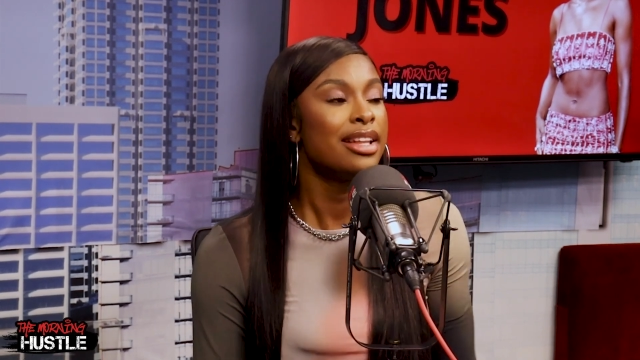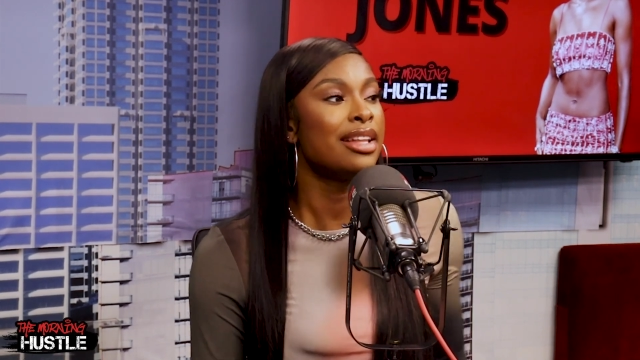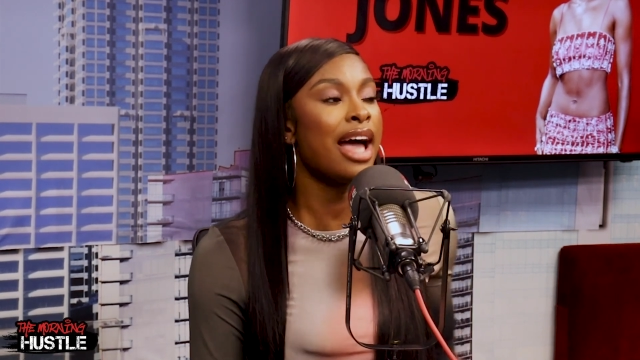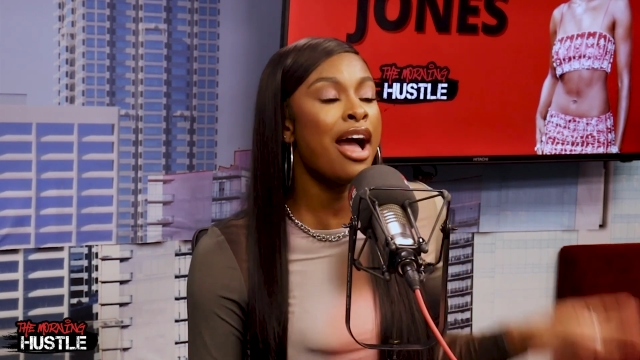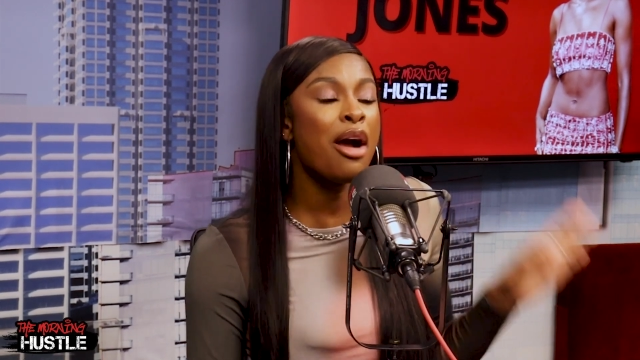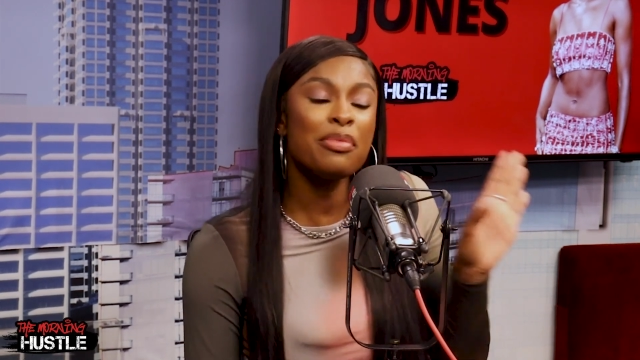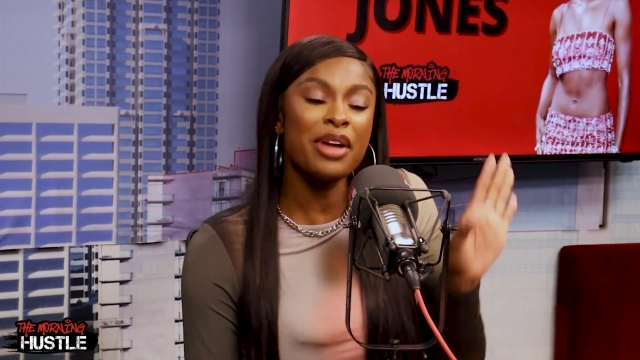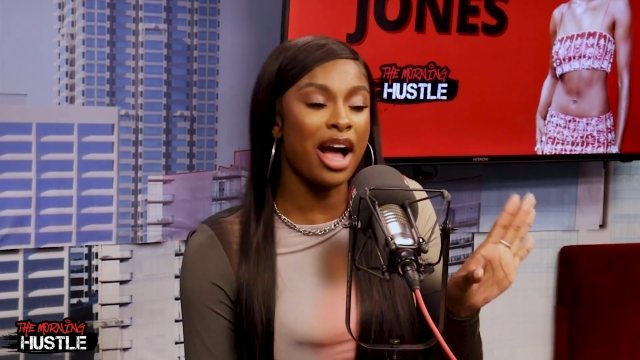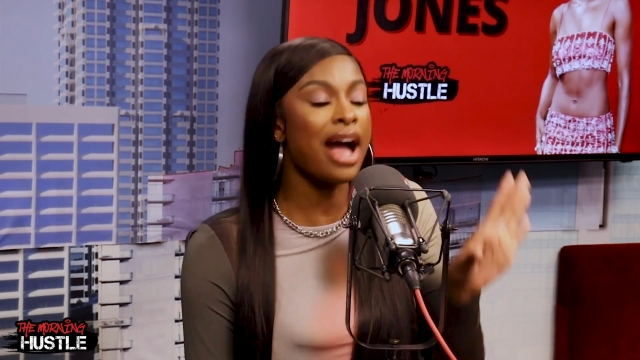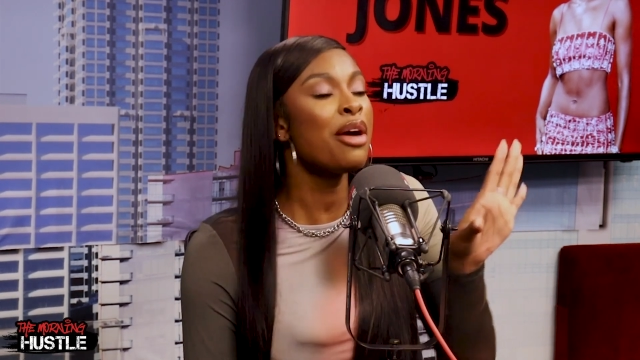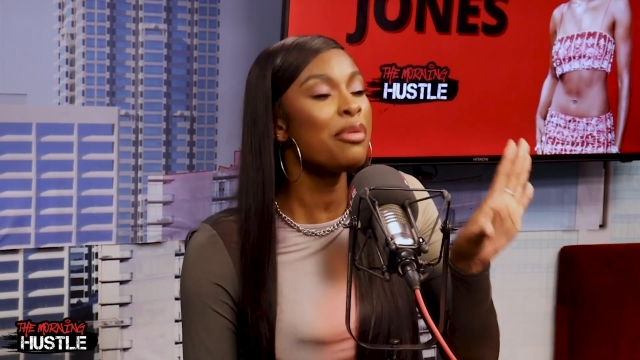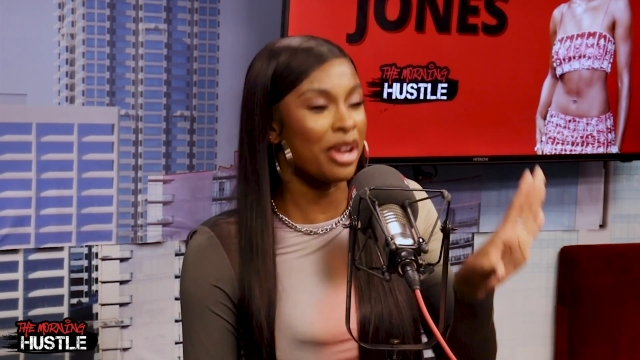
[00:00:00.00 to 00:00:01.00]
I hope y'all I
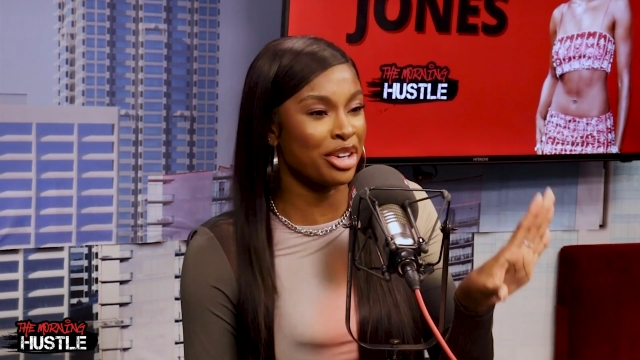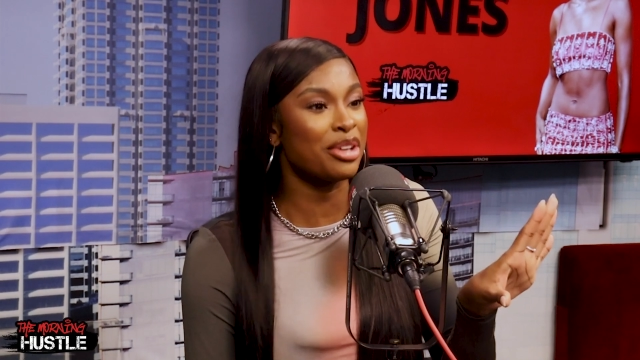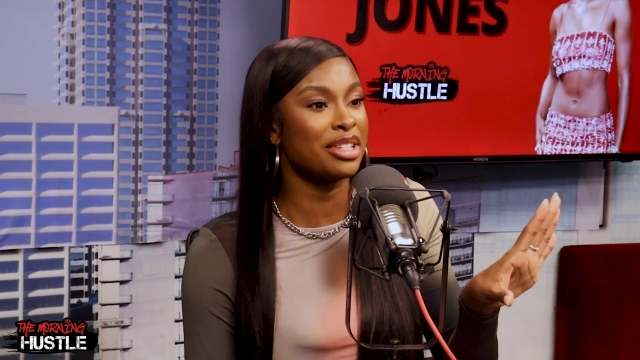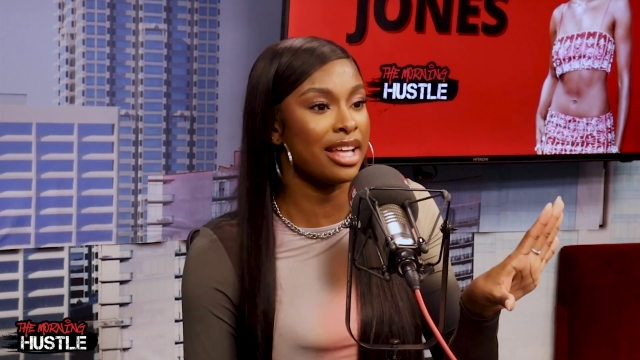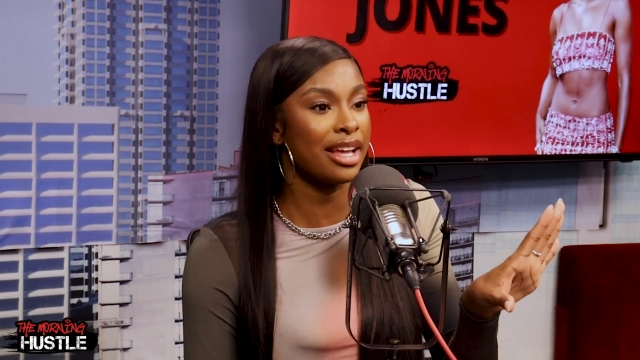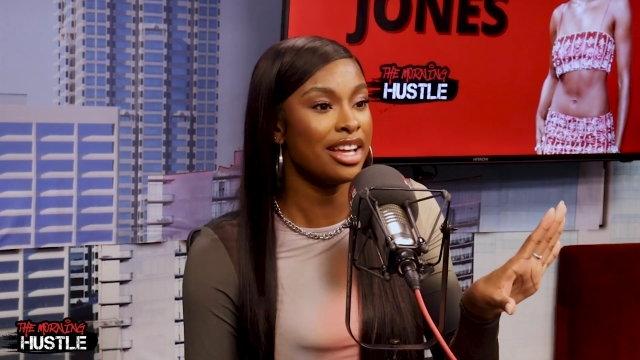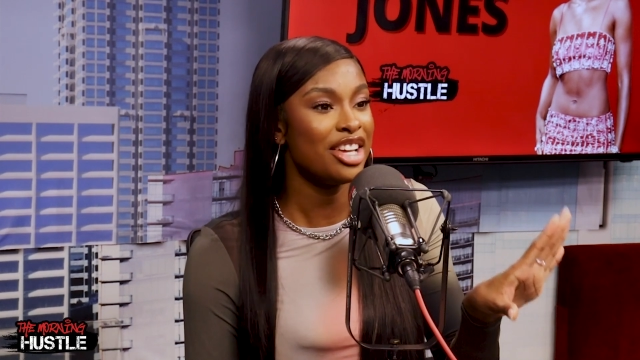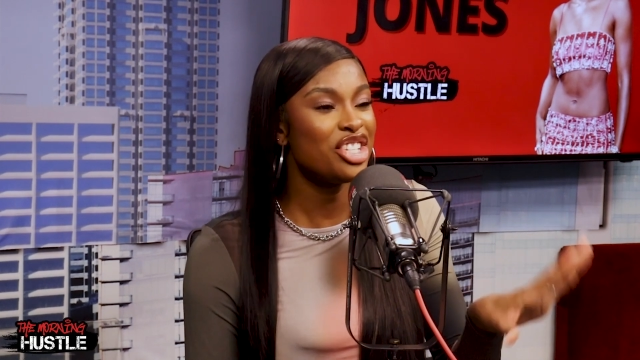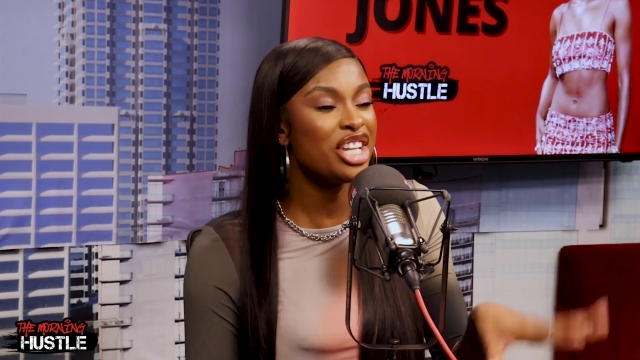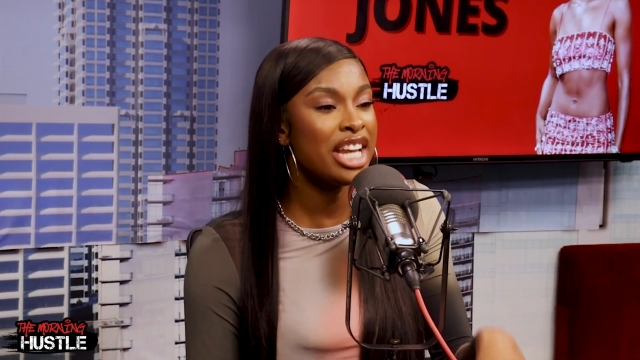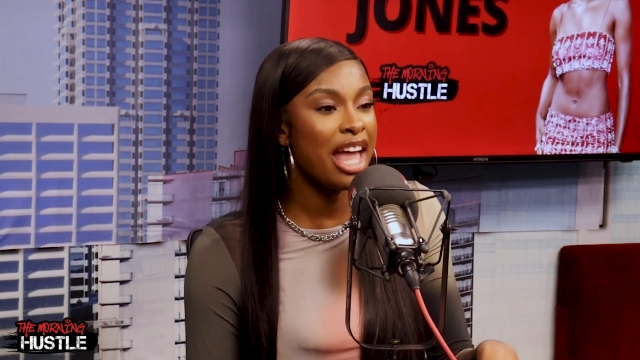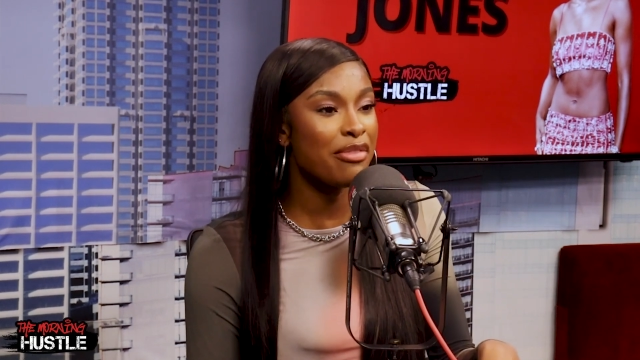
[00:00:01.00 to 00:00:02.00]
hope y'all noticed that. She
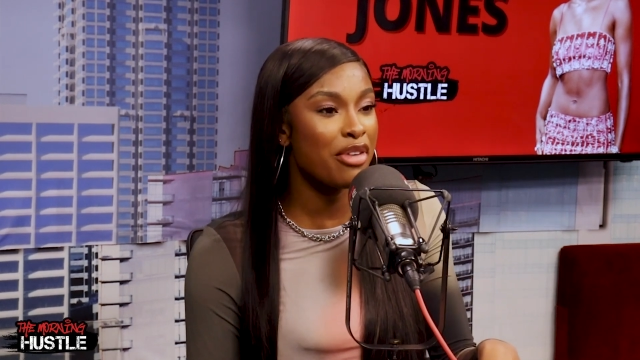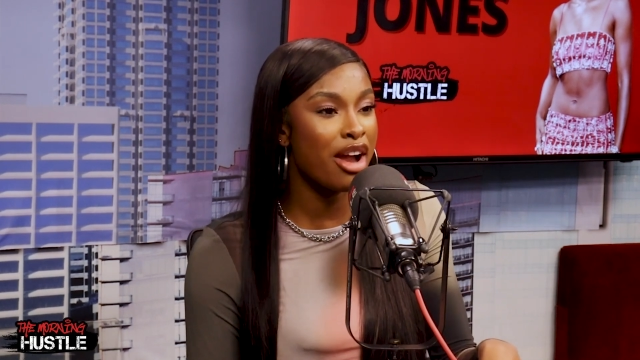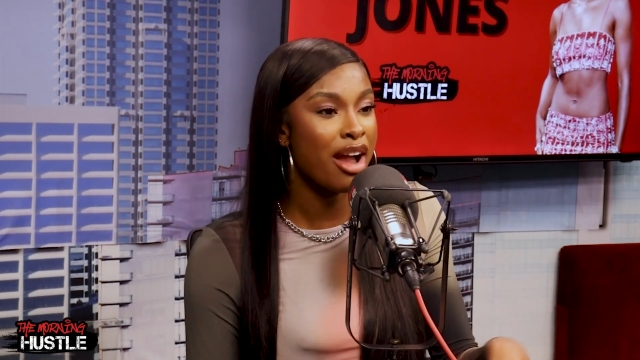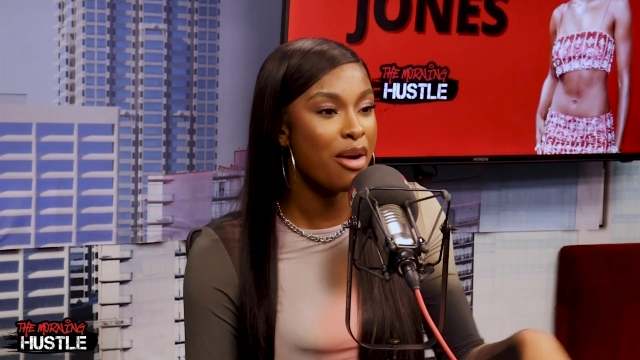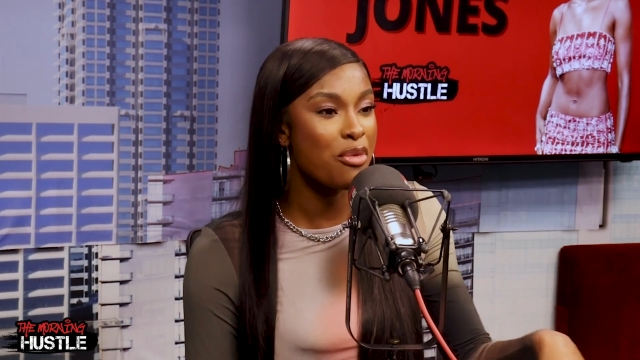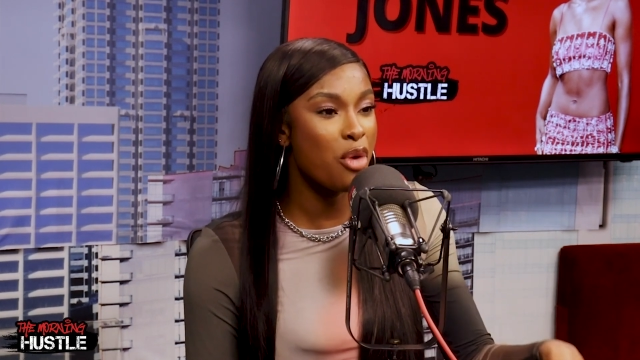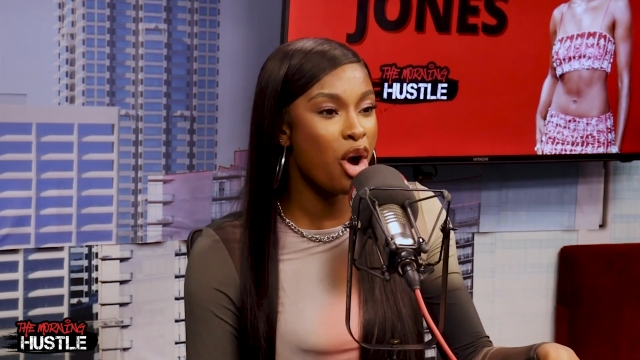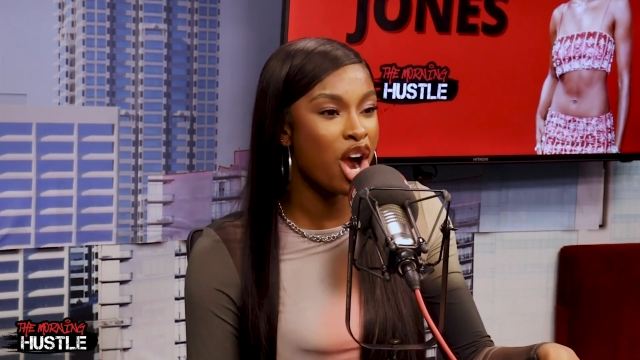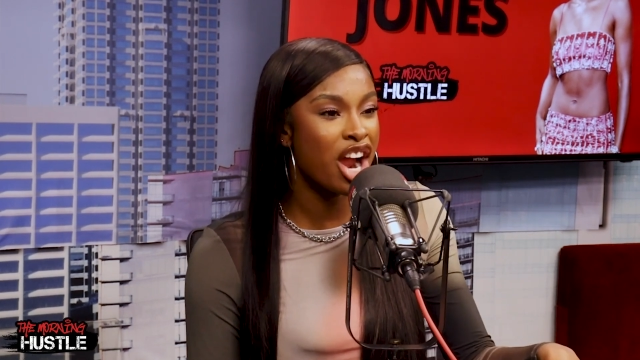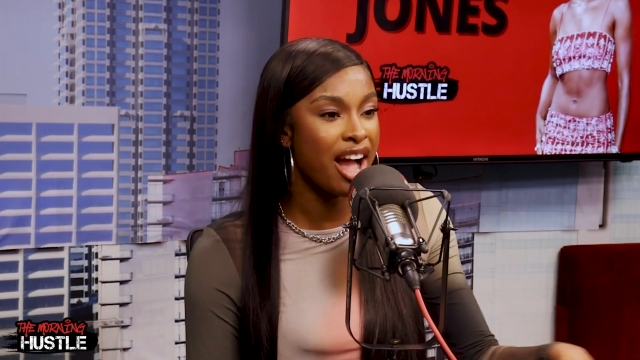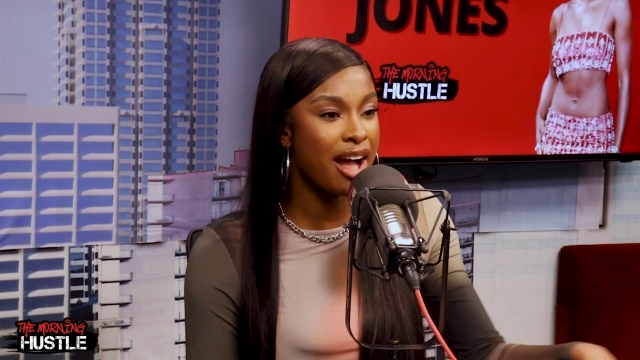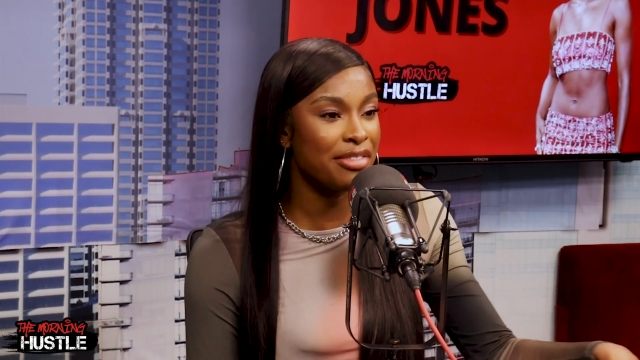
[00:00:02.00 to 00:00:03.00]
never wore
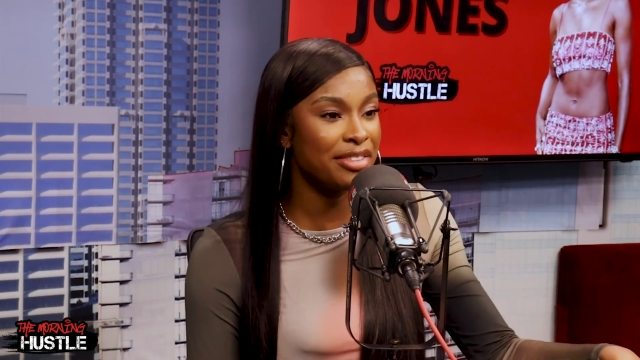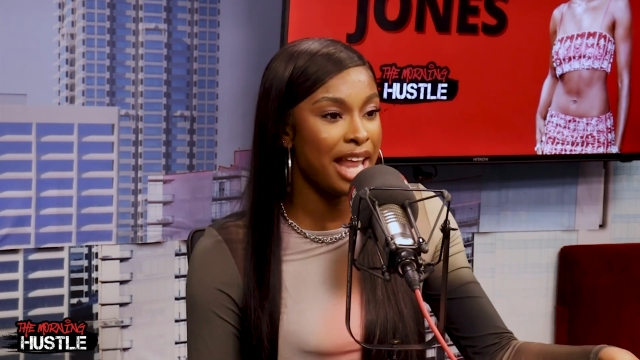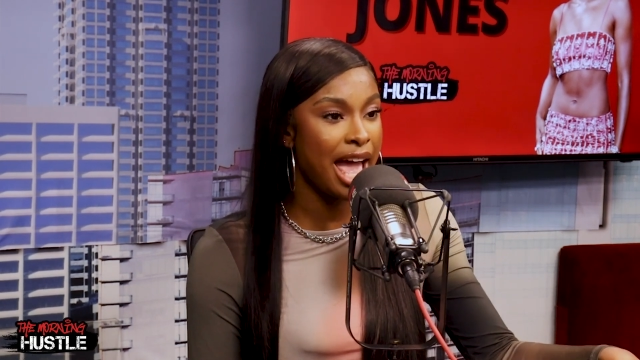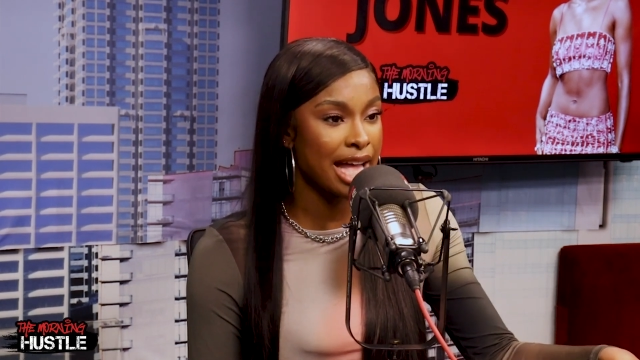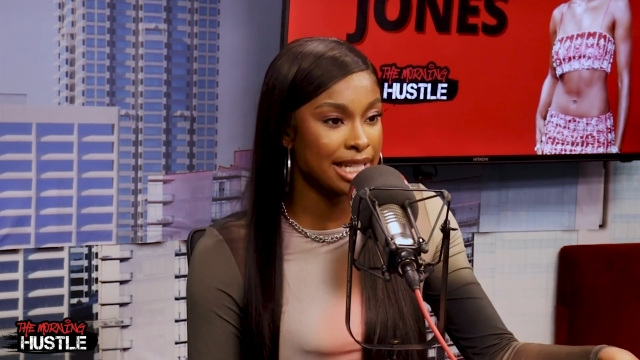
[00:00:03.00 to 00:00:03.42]
a flat.